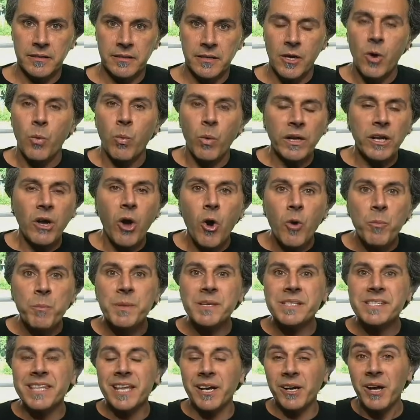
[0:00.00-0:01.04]
What hope
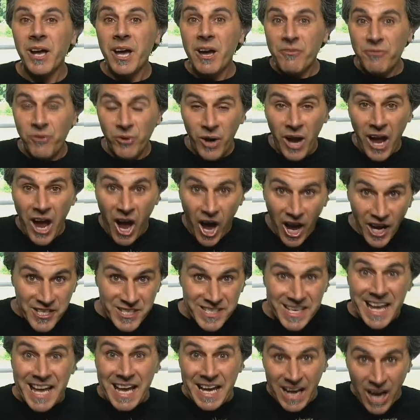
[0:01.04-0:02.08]
is there for
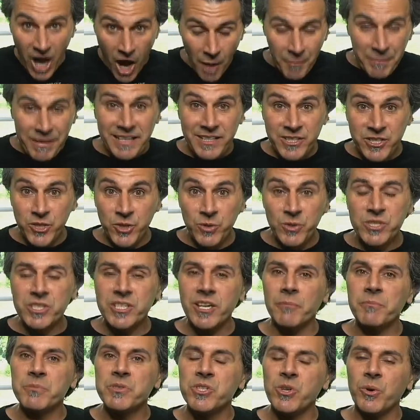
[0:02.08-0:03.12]
us coming to
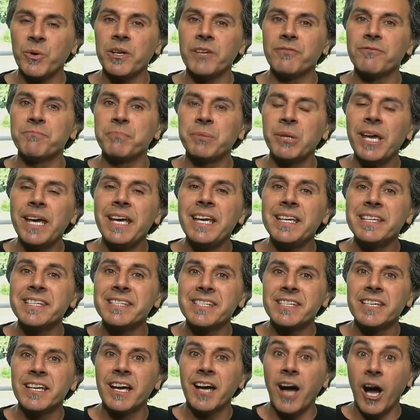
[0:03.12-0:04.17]
some sort of
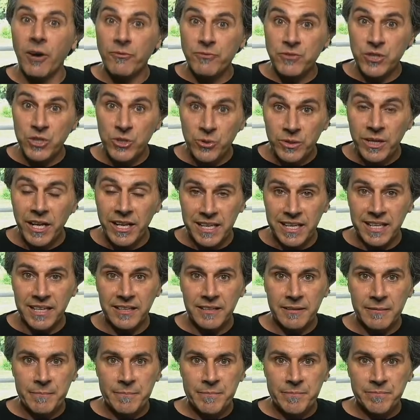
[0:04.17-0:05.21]
place of
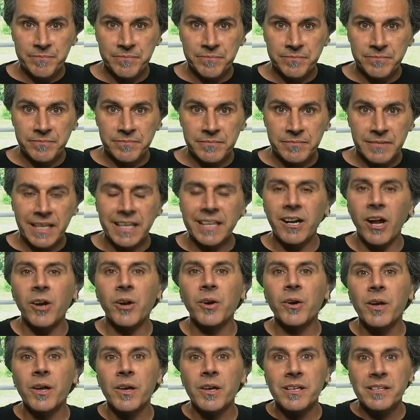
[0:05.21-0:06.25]
unity in
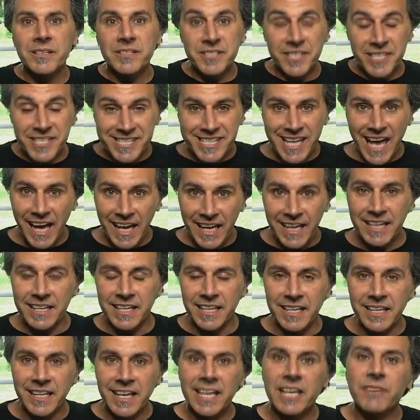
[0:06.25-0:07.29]
our
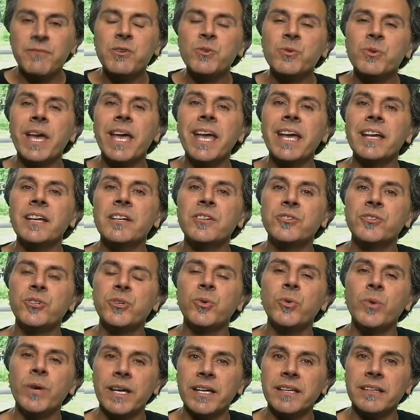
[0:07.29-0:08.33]
society if you can't
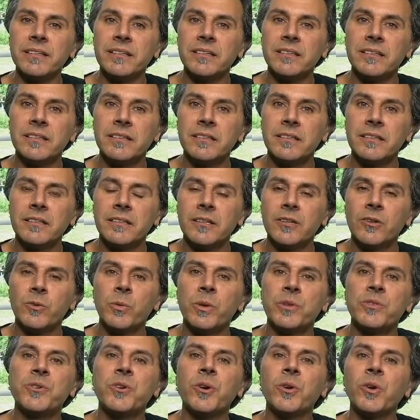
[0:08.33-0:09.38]
do it
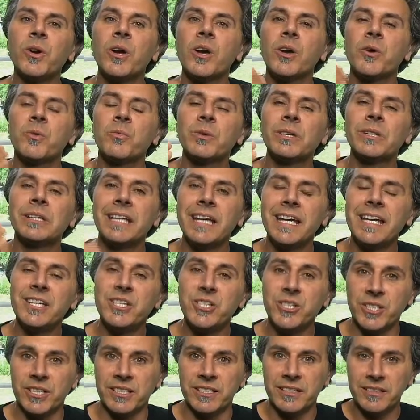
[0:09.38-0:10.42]
with your
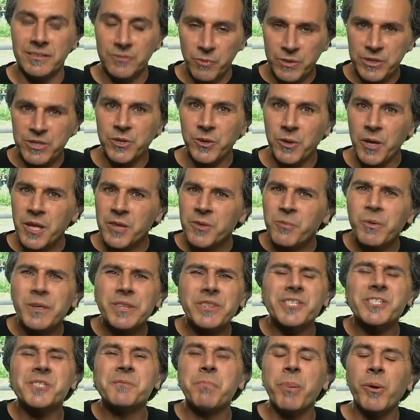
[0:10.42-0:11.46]
relation, with
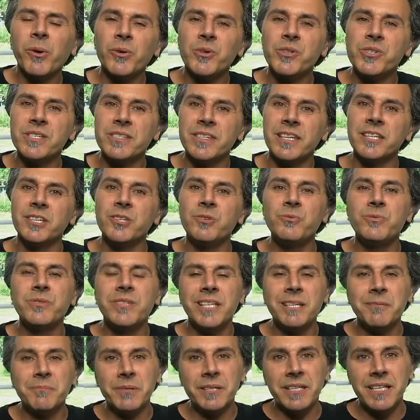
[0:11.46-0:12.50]
this person that you
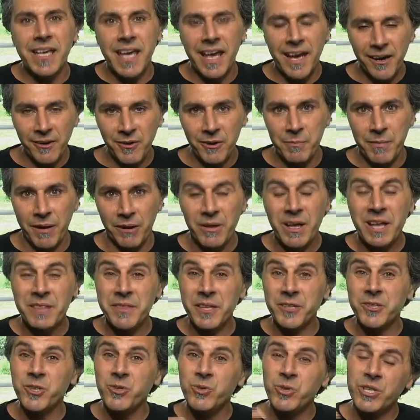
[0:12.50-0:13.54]
deeply care about,
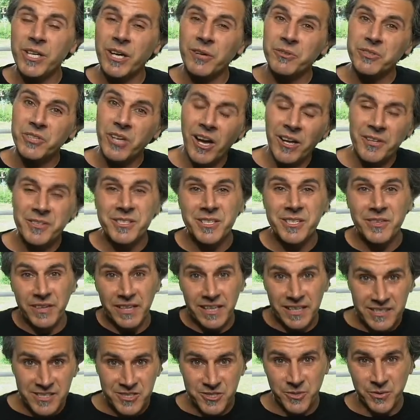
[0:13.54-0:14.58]
that you share tons of
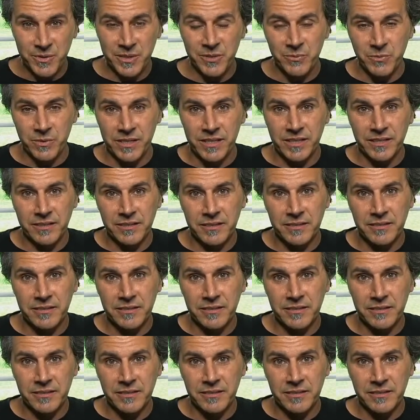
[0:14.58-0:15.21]
history with?